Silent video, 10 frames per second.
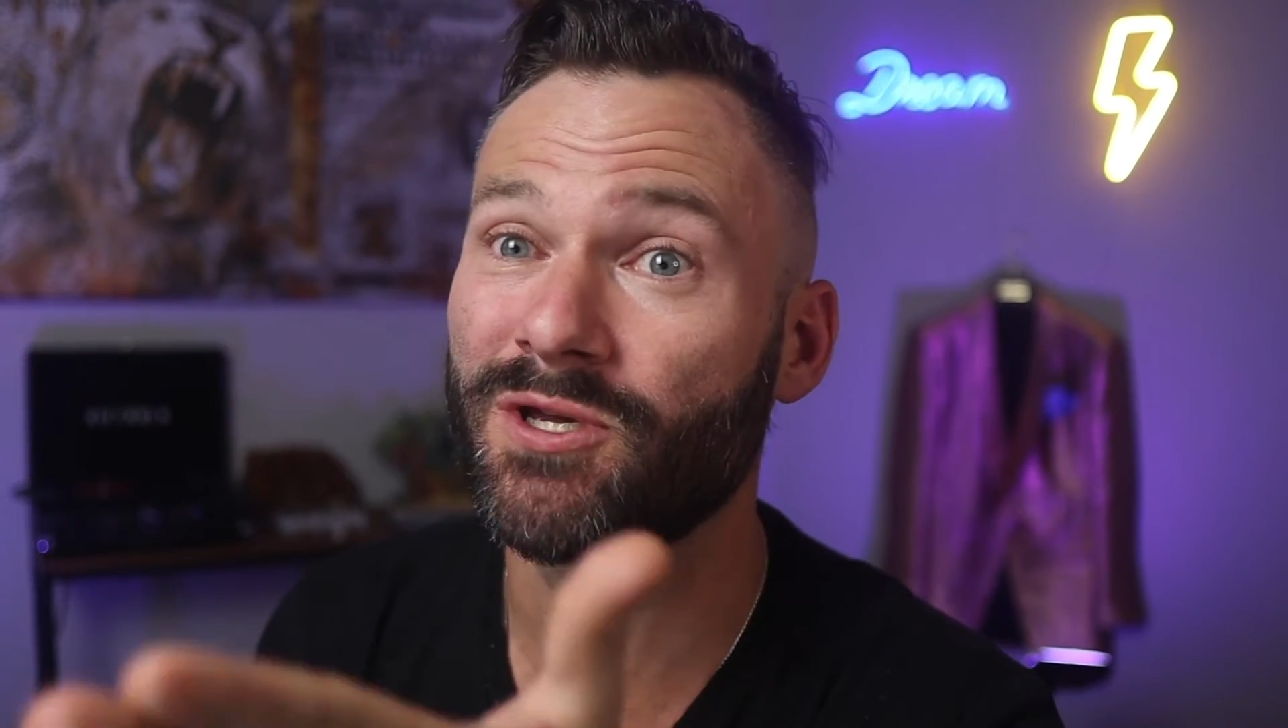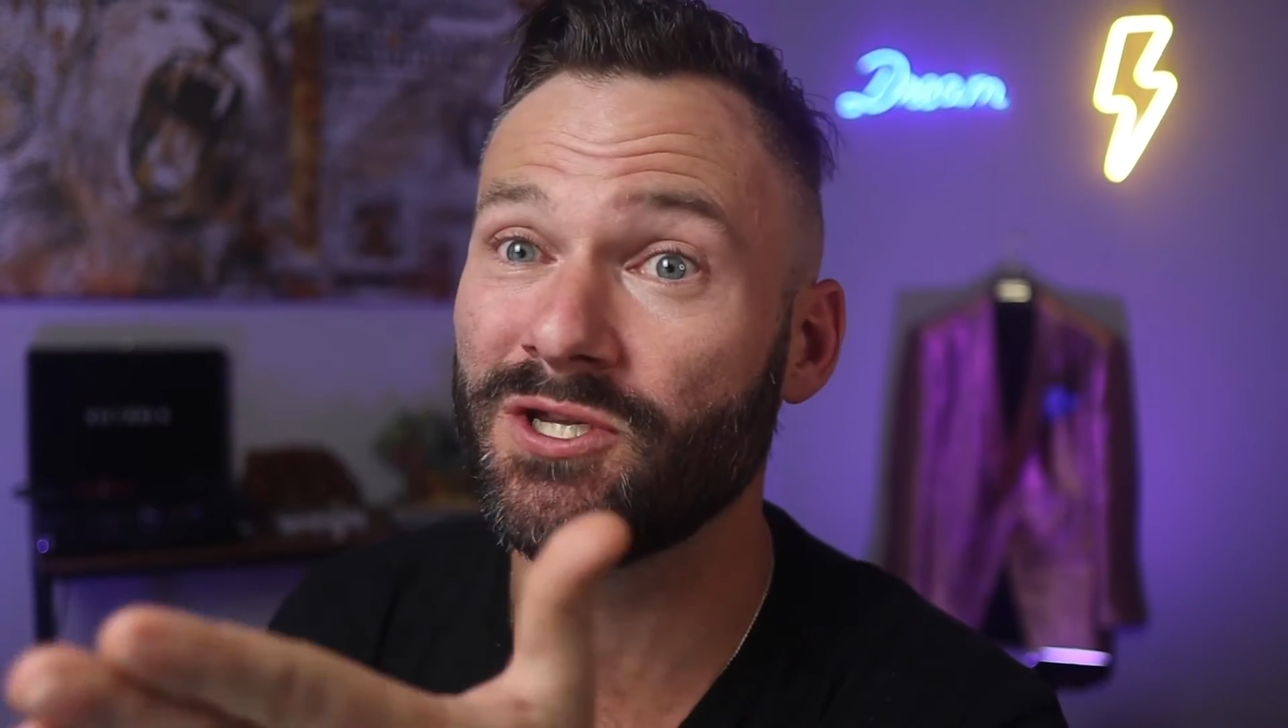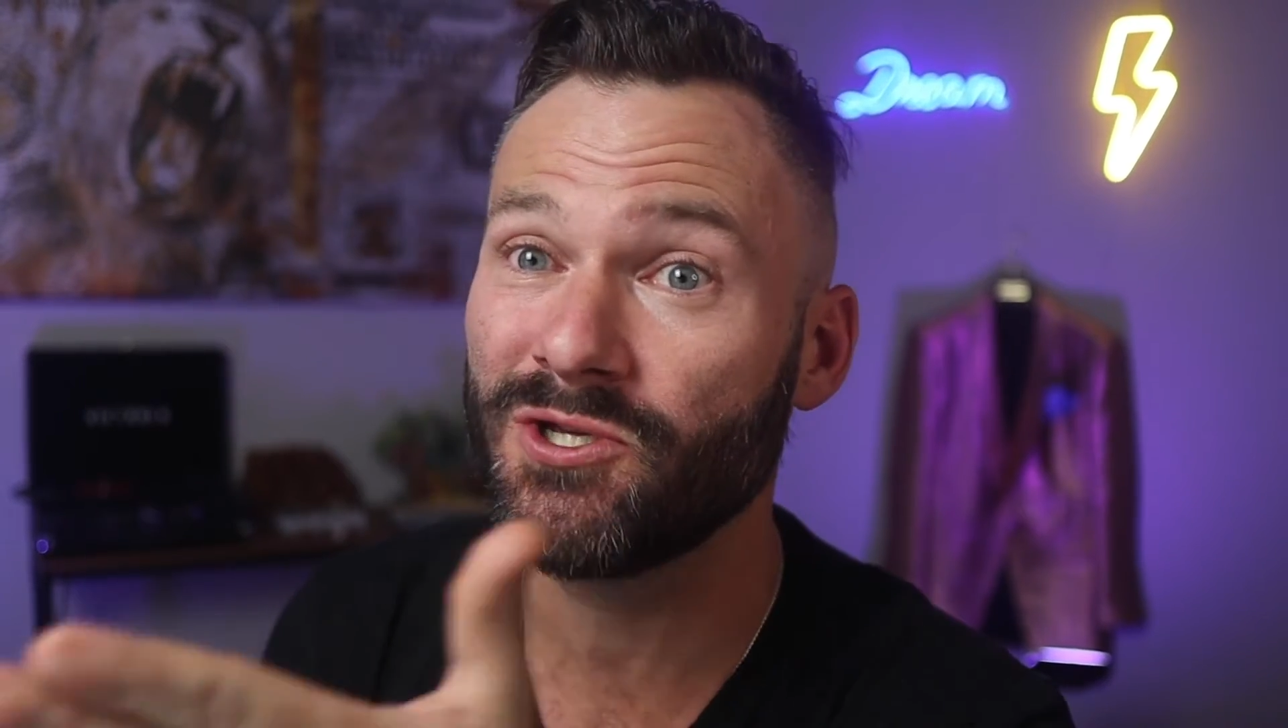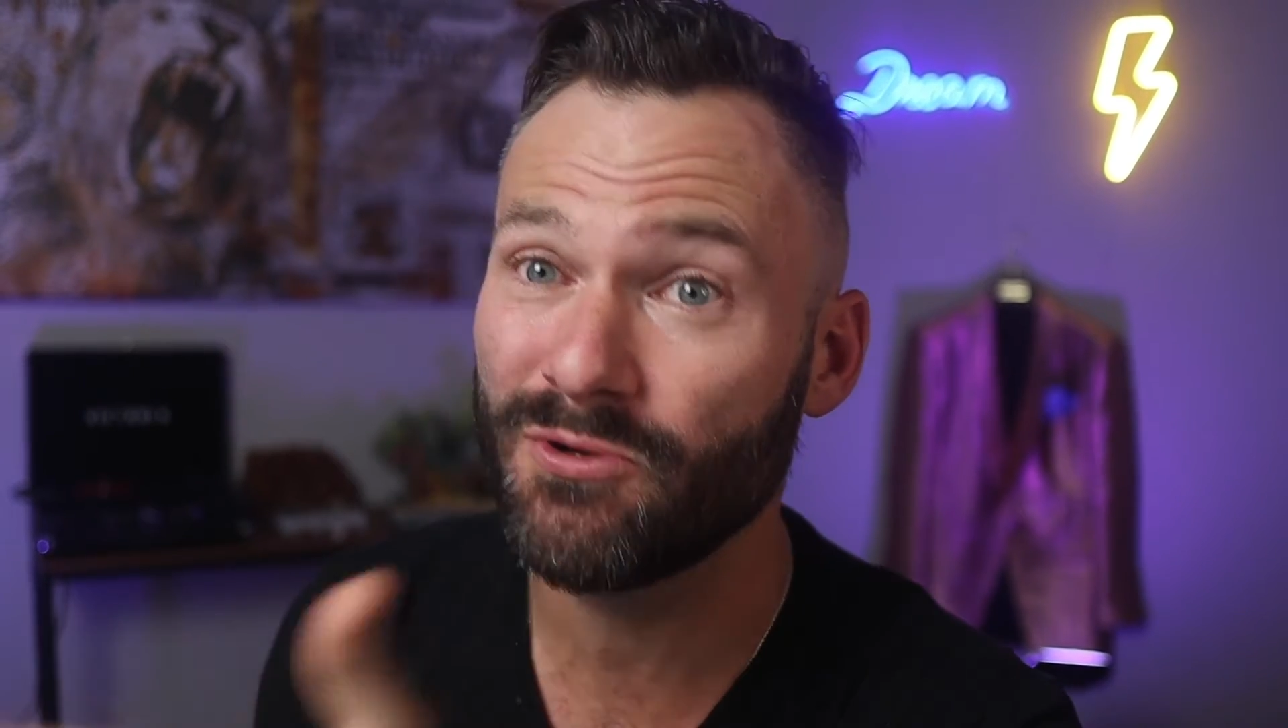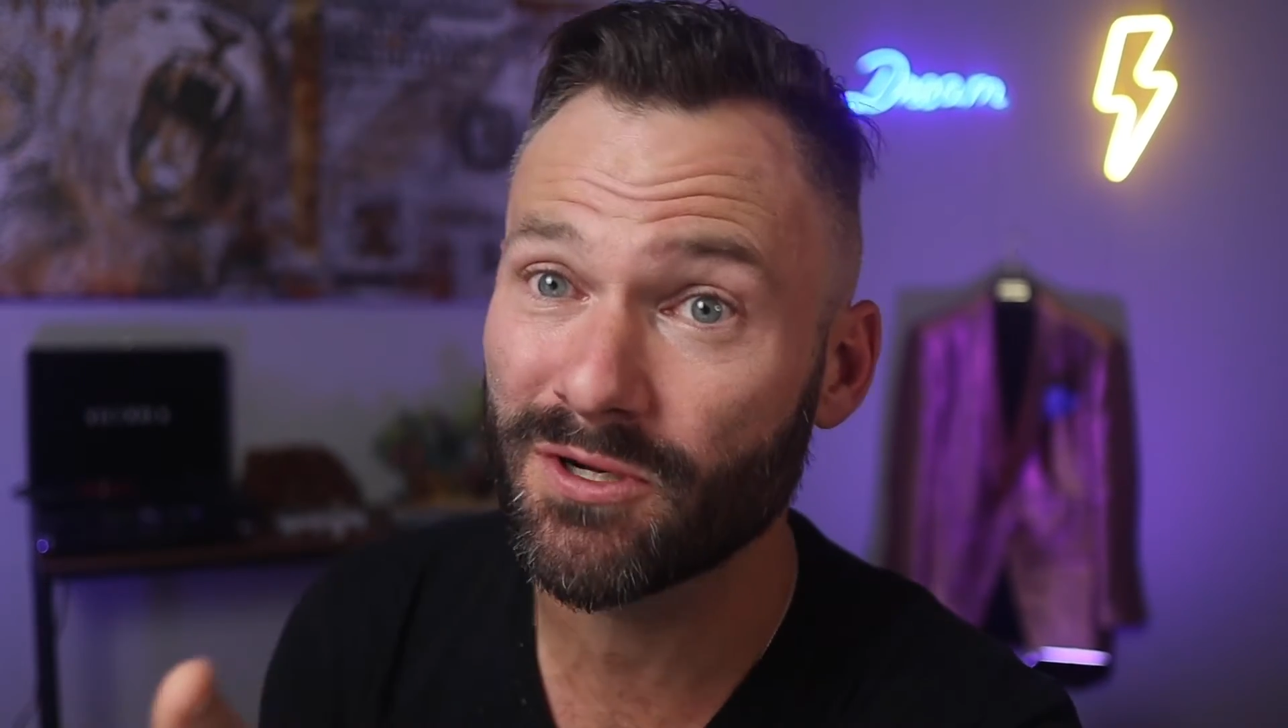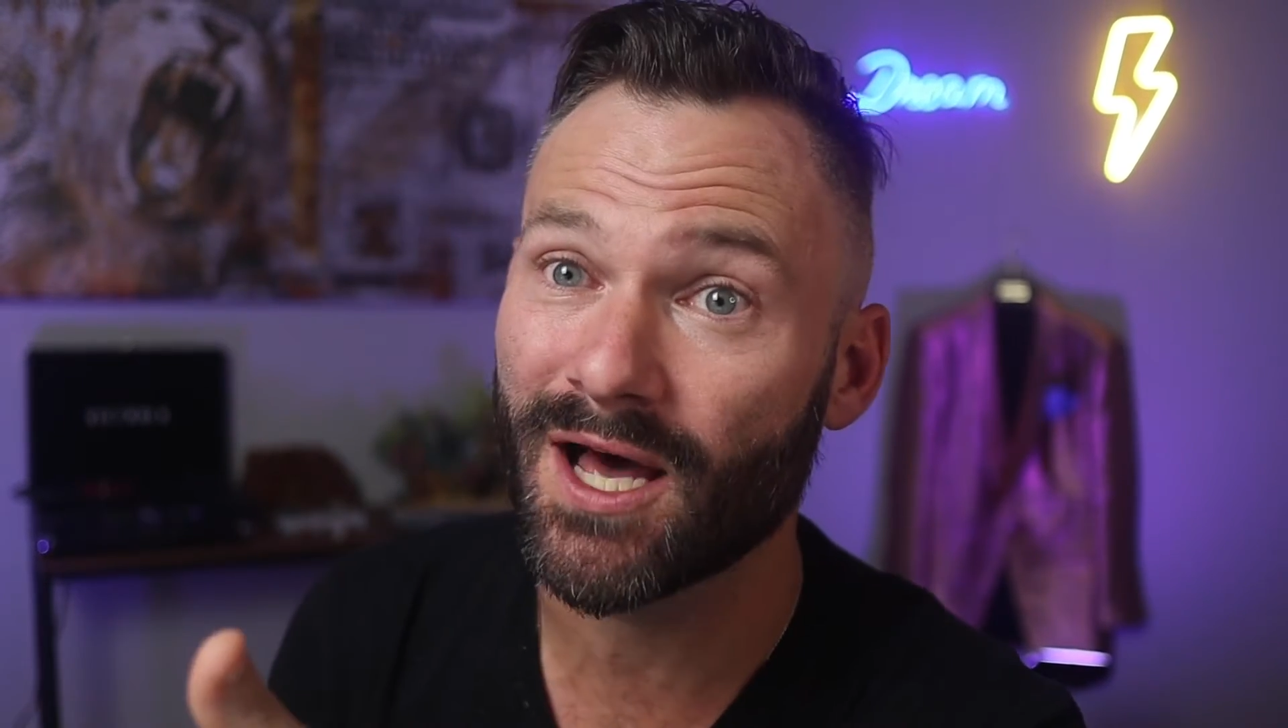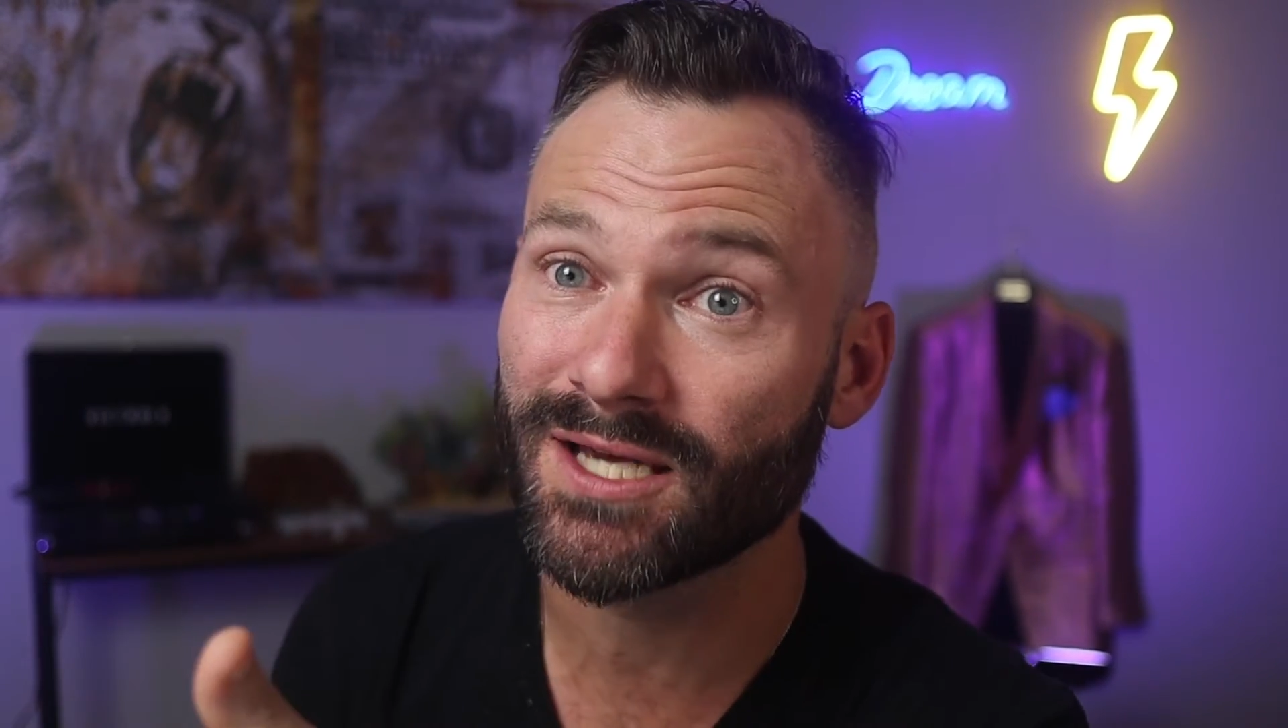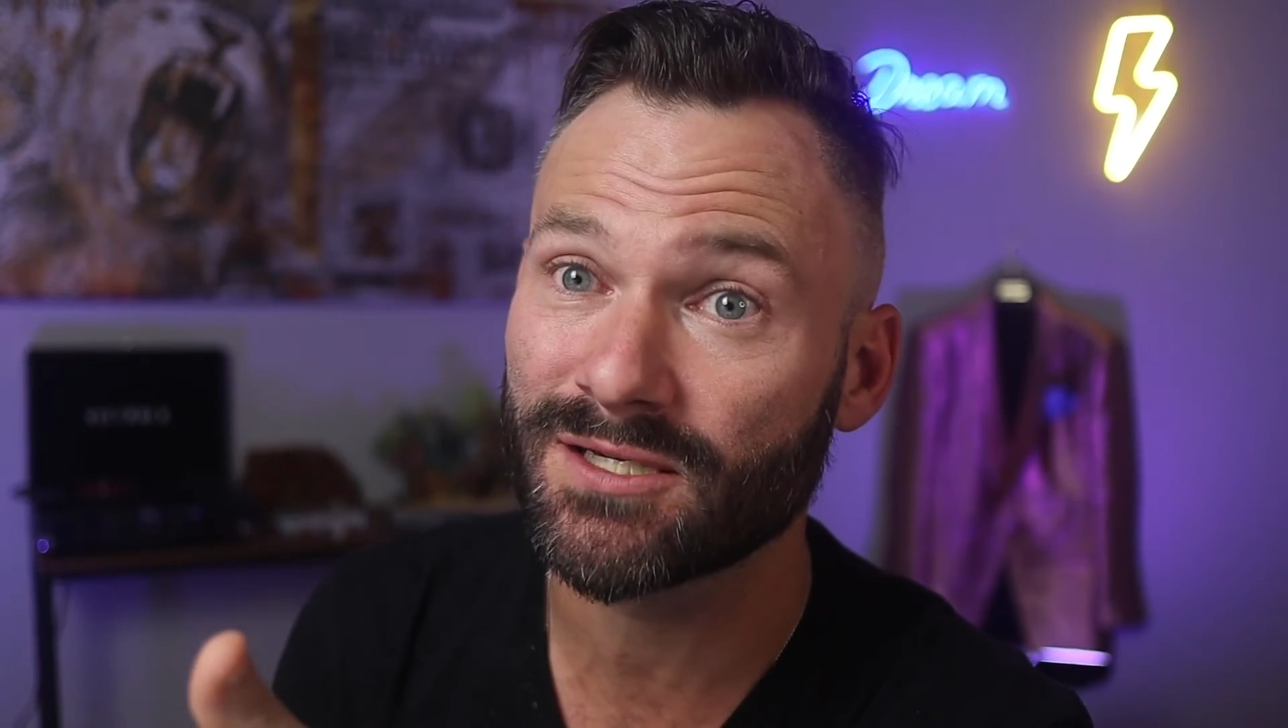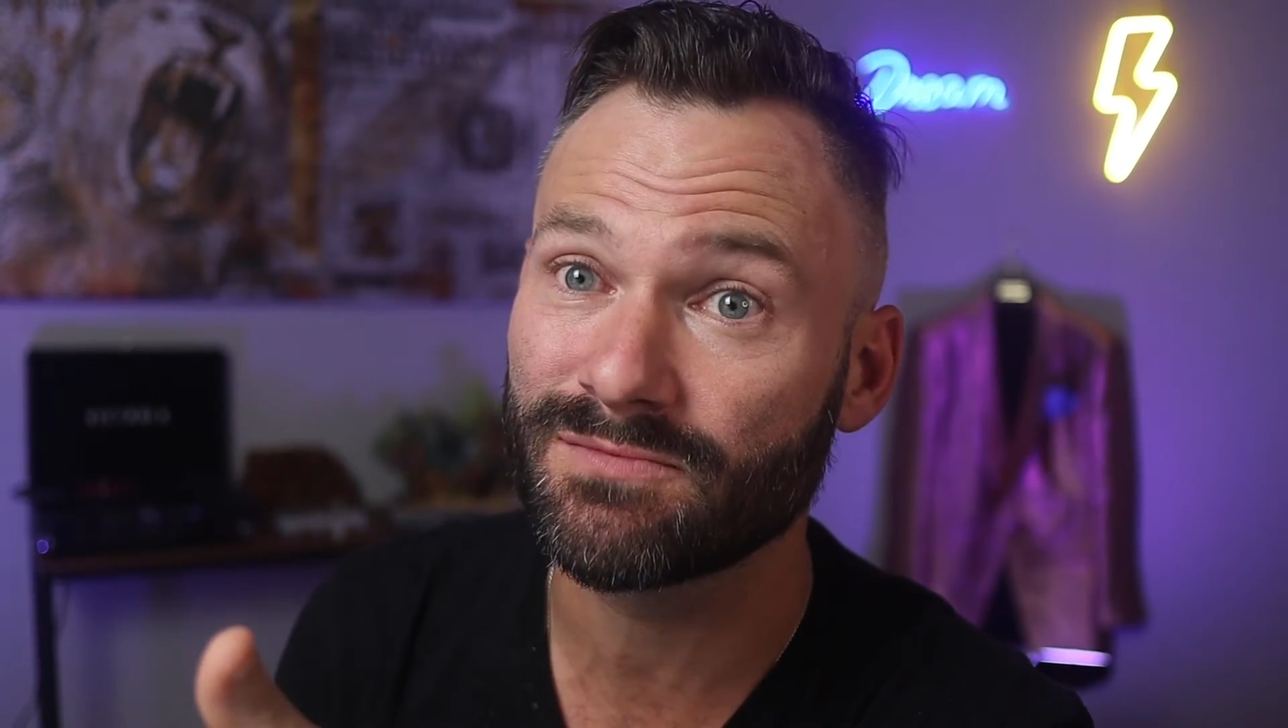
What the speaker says: can utilize